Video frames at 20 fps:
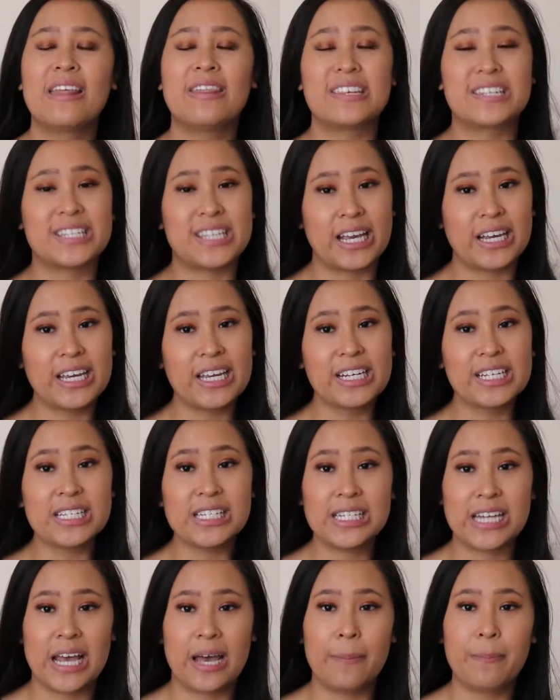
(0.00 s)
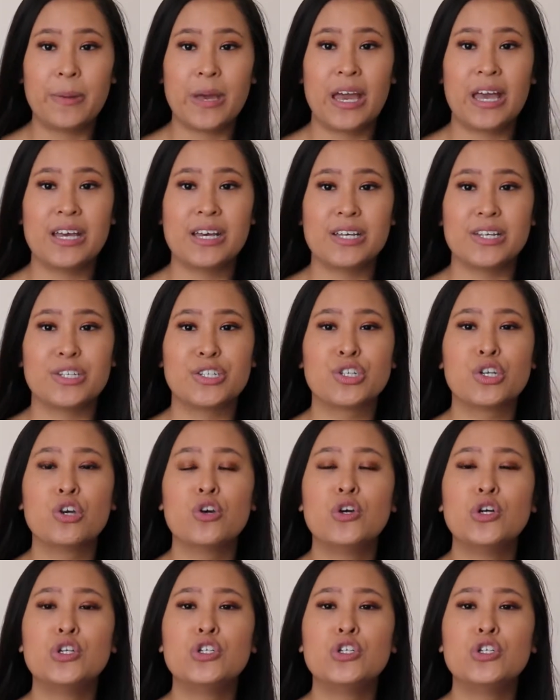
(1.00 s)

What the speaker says: The second tip is